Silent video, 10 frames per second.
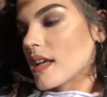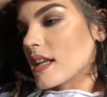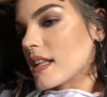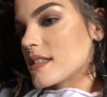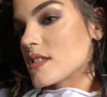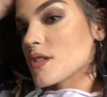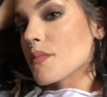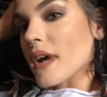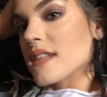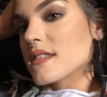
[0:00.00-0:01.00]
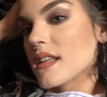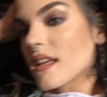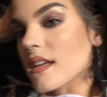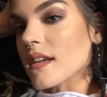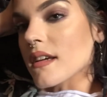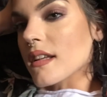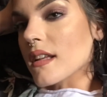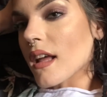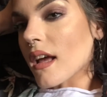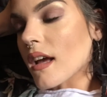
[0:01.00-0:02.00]
and it's
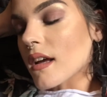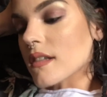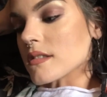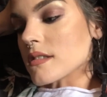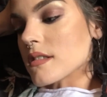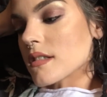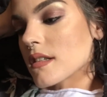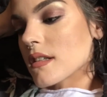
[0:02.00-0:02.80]
depressing and